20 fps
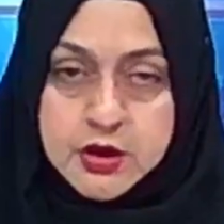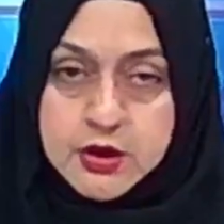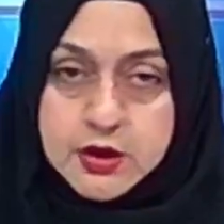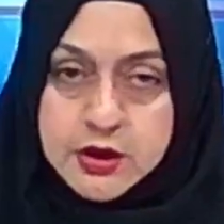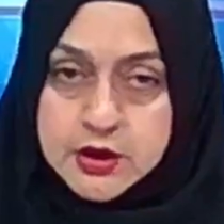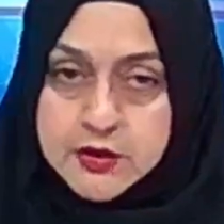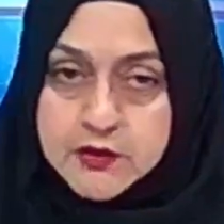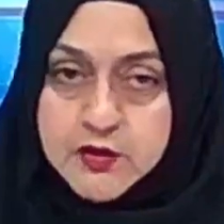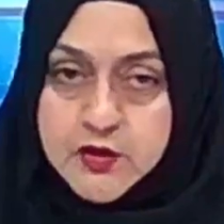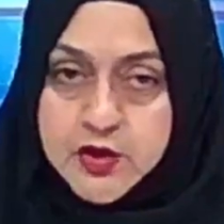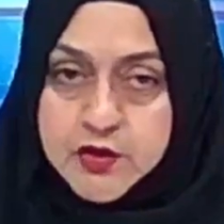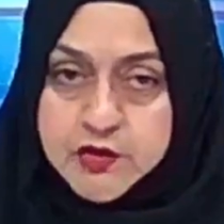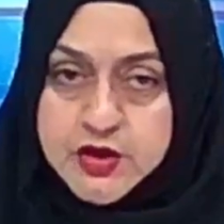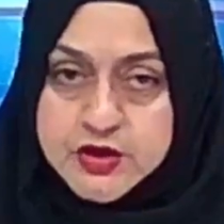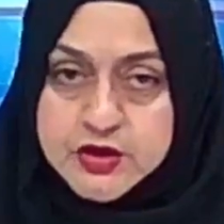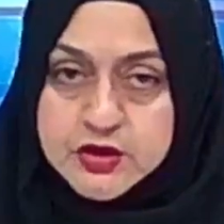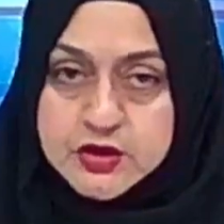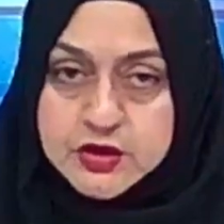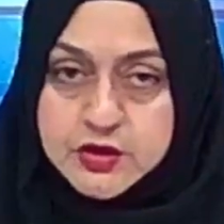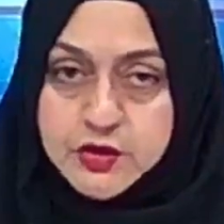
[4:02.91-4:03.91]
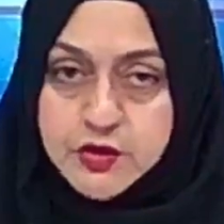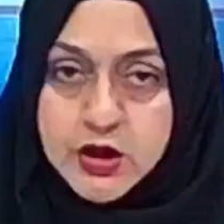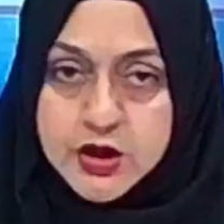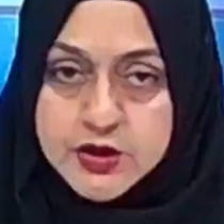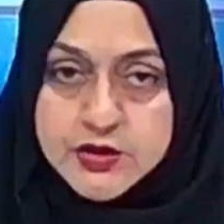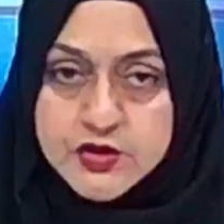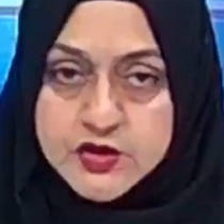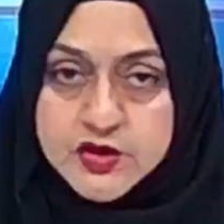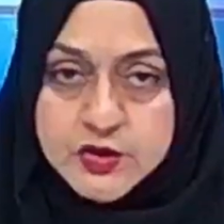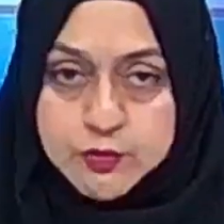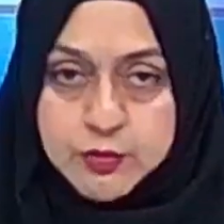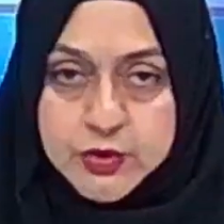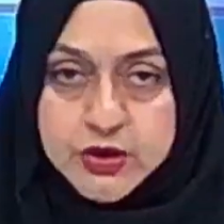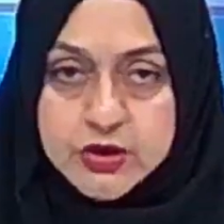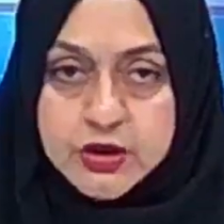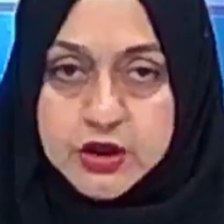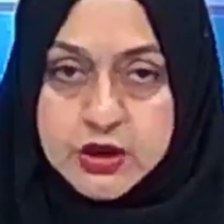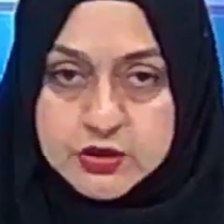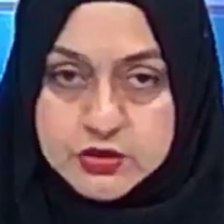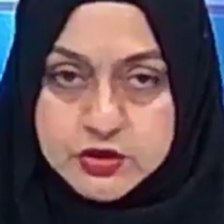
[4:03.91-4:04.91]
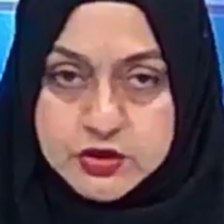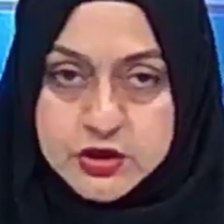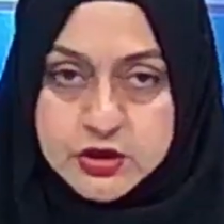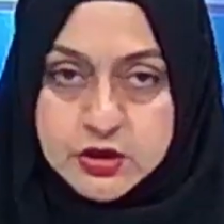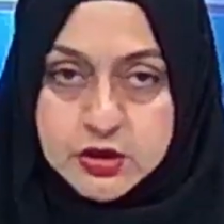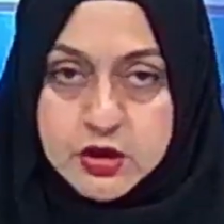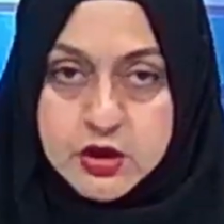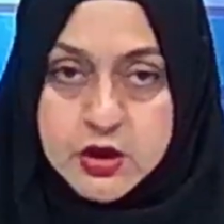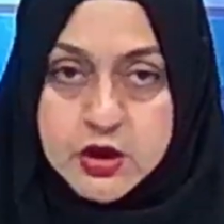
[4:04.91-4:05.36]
in the recent crisis with India,